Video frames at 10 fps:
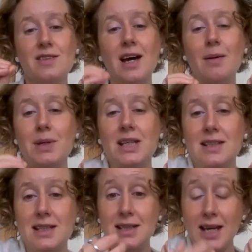That means
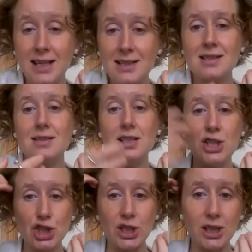he tends to
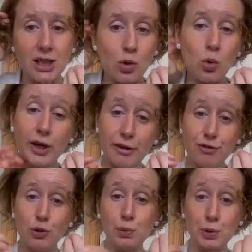initiate in quite a
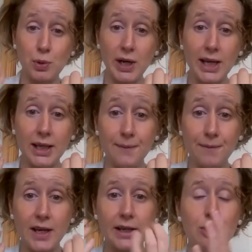forward way.
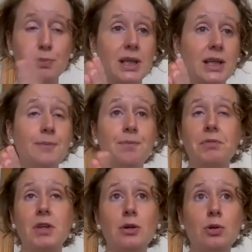That could be,
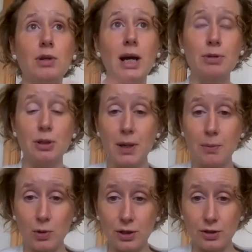grabbing your
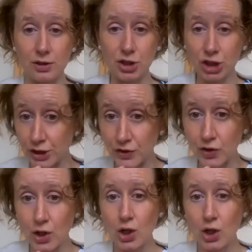bum while you're doing the dishes,